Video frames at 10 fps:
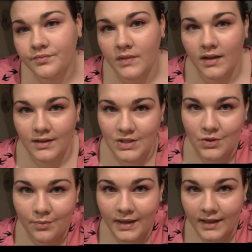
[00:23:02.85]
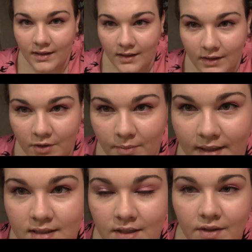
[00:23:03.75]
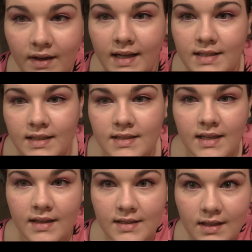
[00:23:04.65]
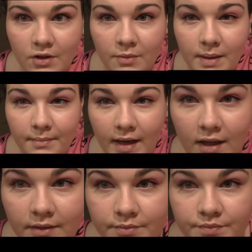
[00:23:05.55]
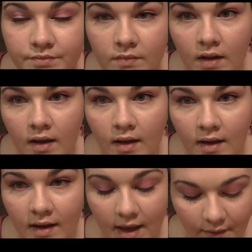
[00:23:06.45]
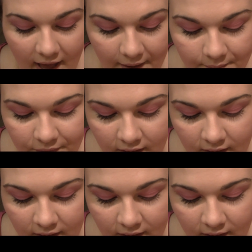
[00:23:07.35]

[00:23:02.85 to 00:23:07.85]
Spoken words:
And I'll zoom in a little bit so you guys can see this a little bit better. Okay.